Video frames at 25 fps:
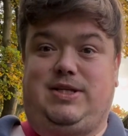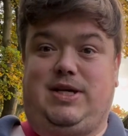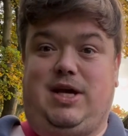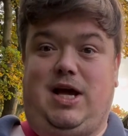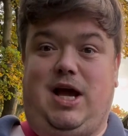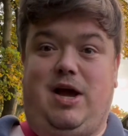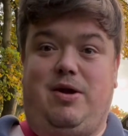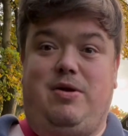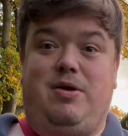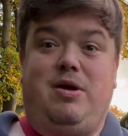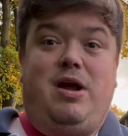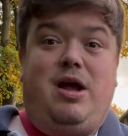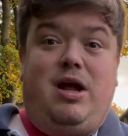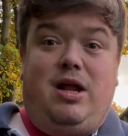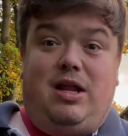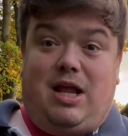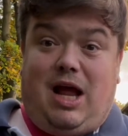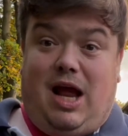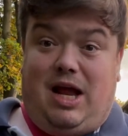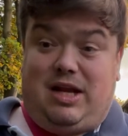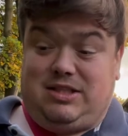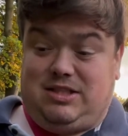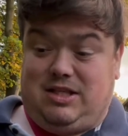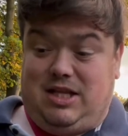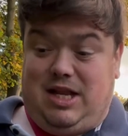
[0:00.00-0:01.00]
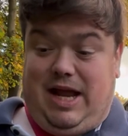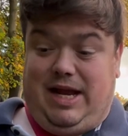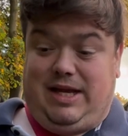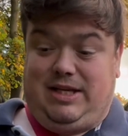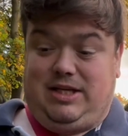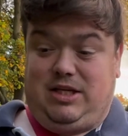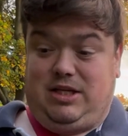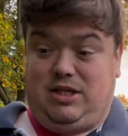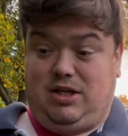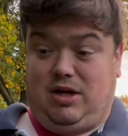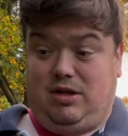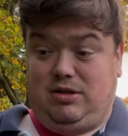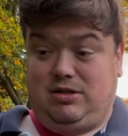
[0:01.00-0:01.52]
So that's
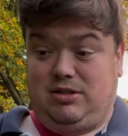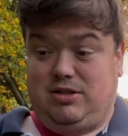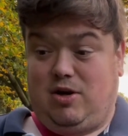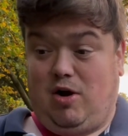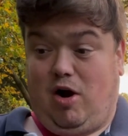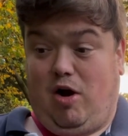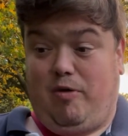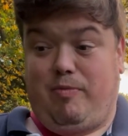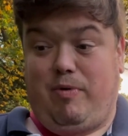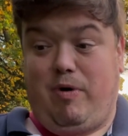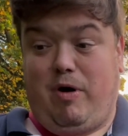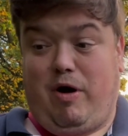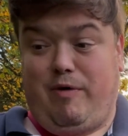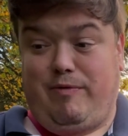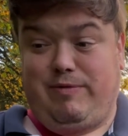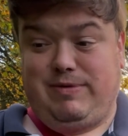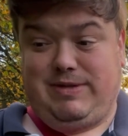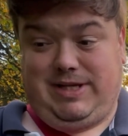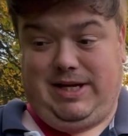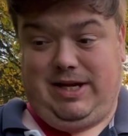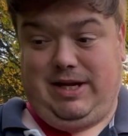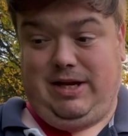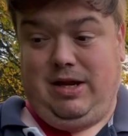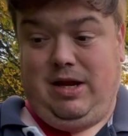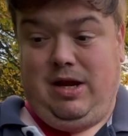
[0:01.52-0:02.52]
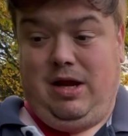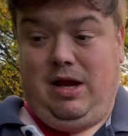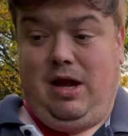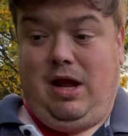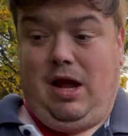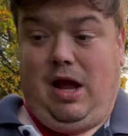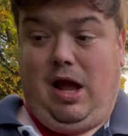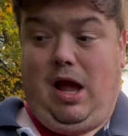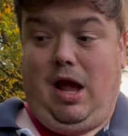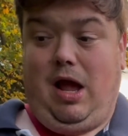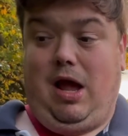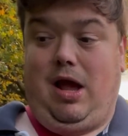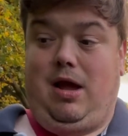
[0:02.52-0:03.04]
latest on Scarpa. Obviously
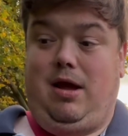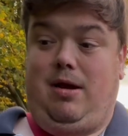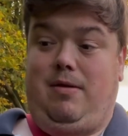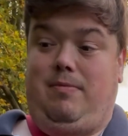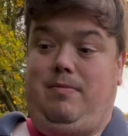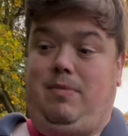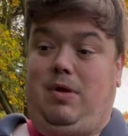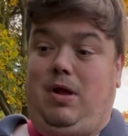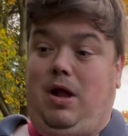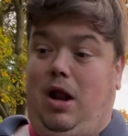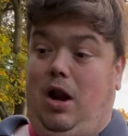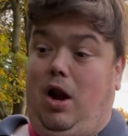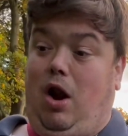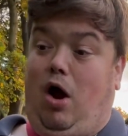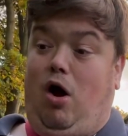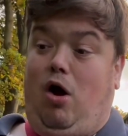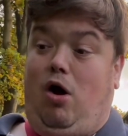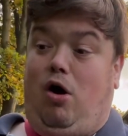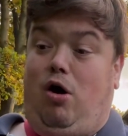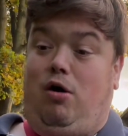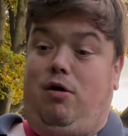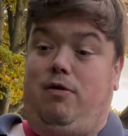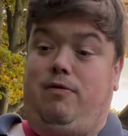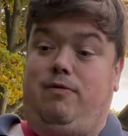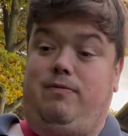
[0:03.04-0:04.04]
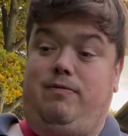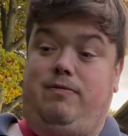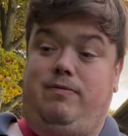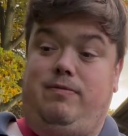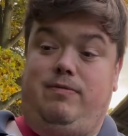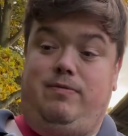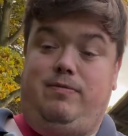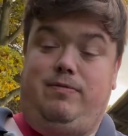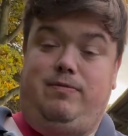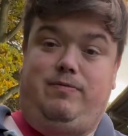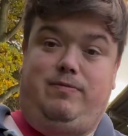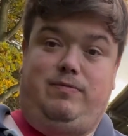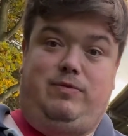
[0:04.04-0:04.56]
a lot of
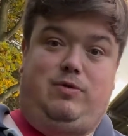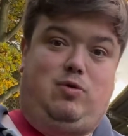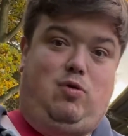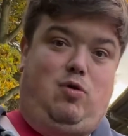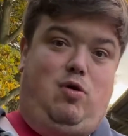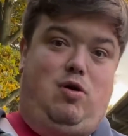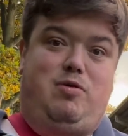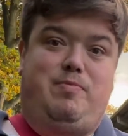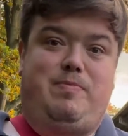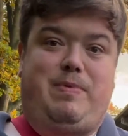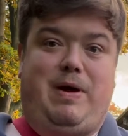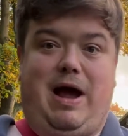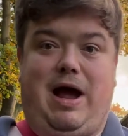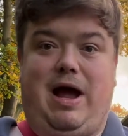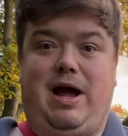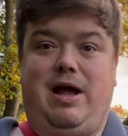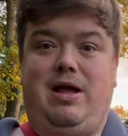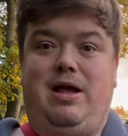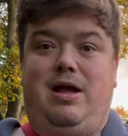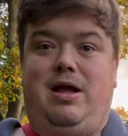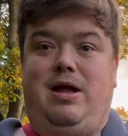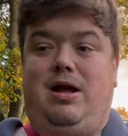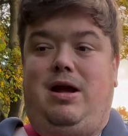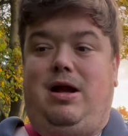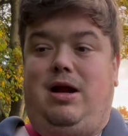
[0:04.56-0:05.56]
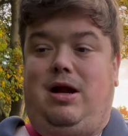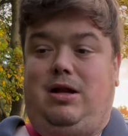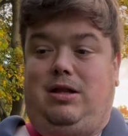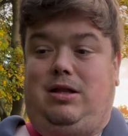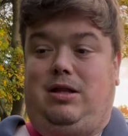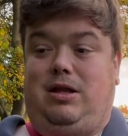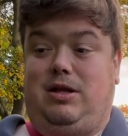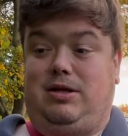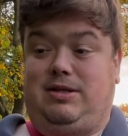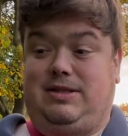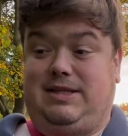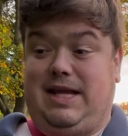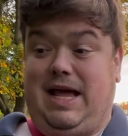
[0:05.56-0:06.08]
talk about
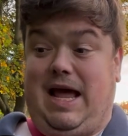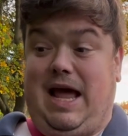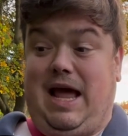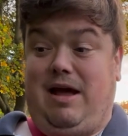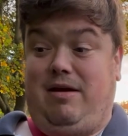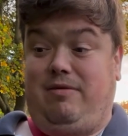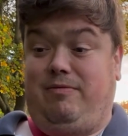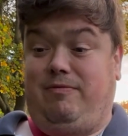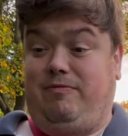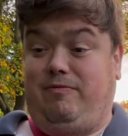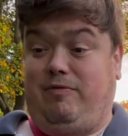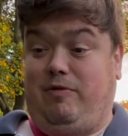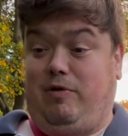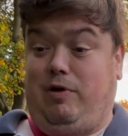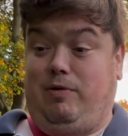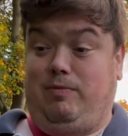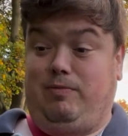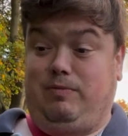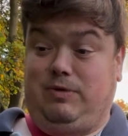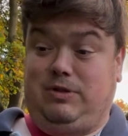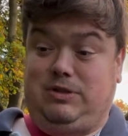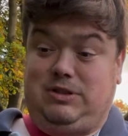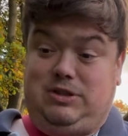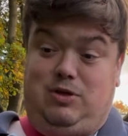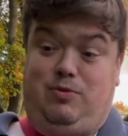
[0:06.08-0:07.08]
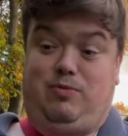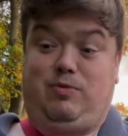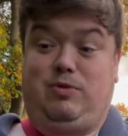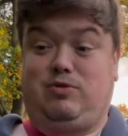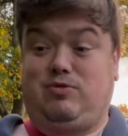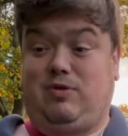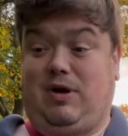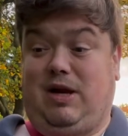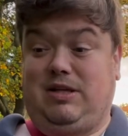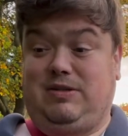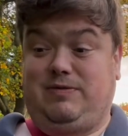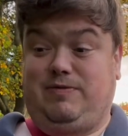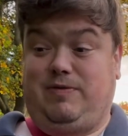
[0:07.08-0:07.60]
the debt from summer
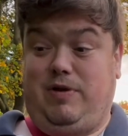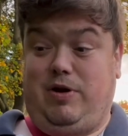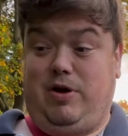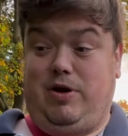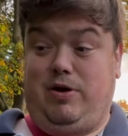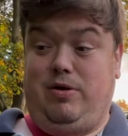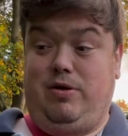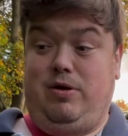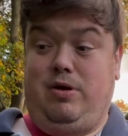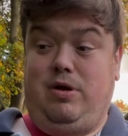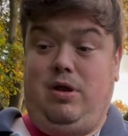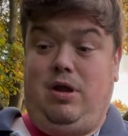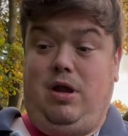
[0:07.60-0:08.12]
transfer.